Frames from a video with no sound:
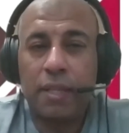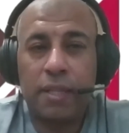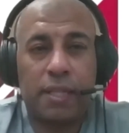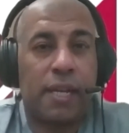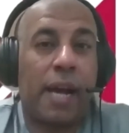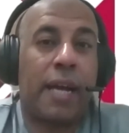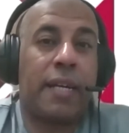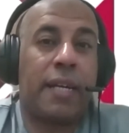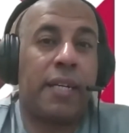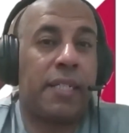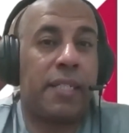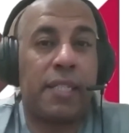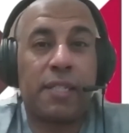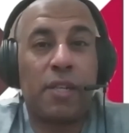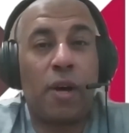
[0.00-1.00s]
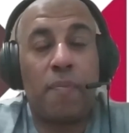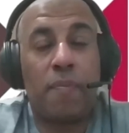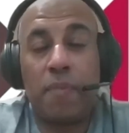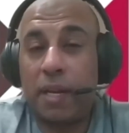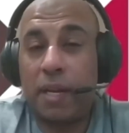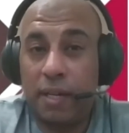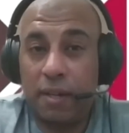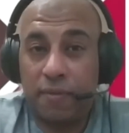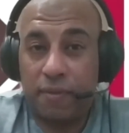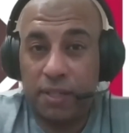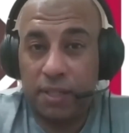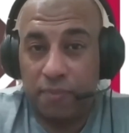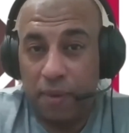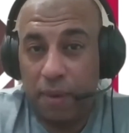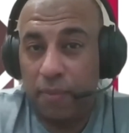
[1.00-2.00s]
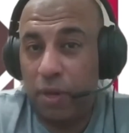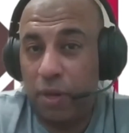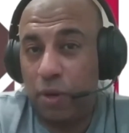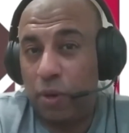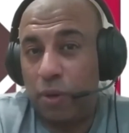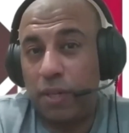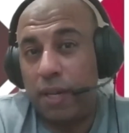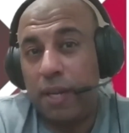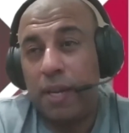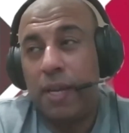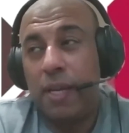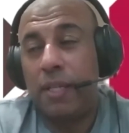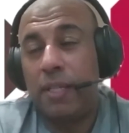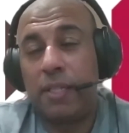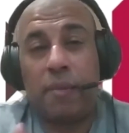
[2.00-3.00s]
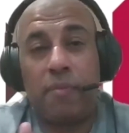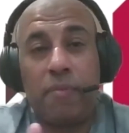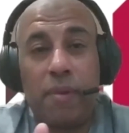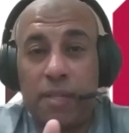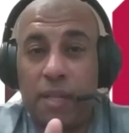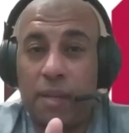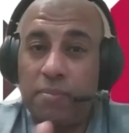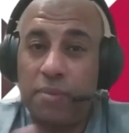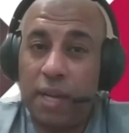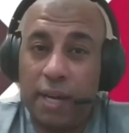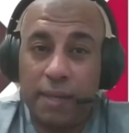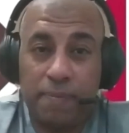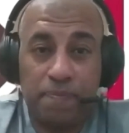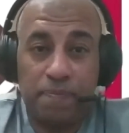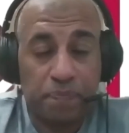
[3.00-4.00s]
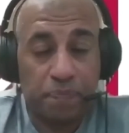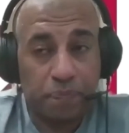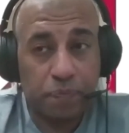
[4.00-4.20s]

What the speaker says: The tiredness make a difference. Maybe you don't, sometime